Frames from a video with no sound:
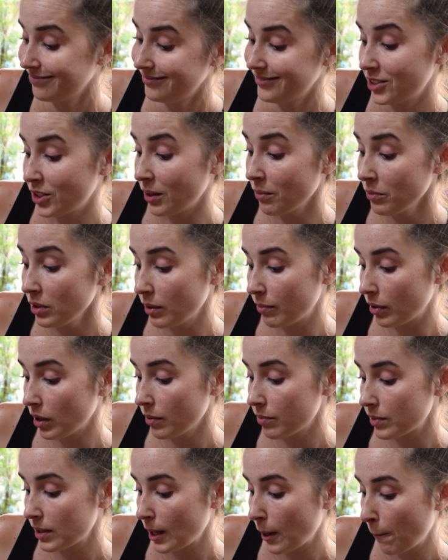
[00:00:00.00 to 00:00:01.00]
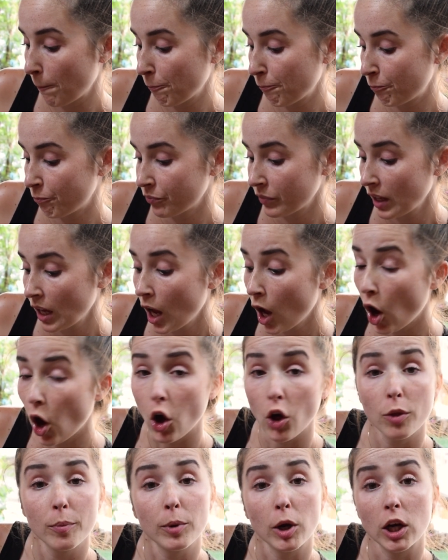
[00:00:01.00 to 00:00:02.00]
So I'm really pumped.
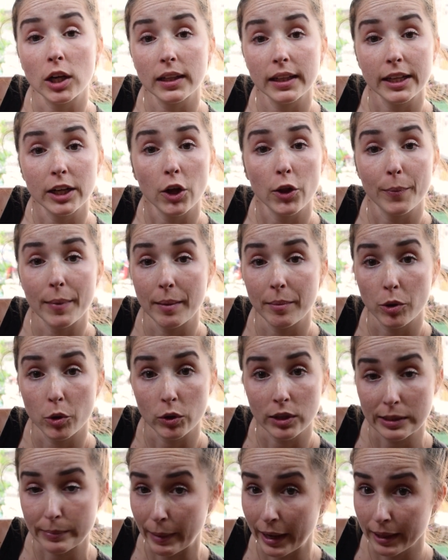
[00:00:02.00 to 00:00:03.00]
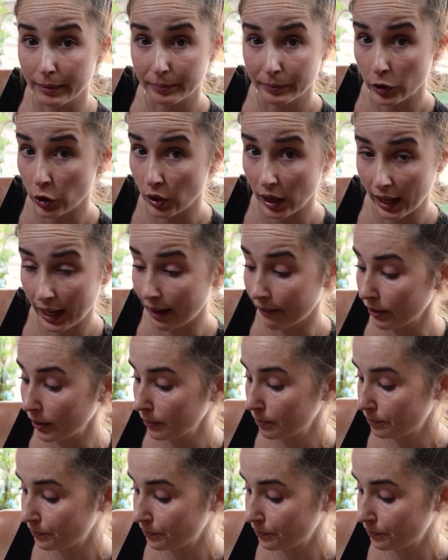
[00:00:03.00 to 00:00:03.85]
All the broccoli and all the baby corn's mine. You can't have it.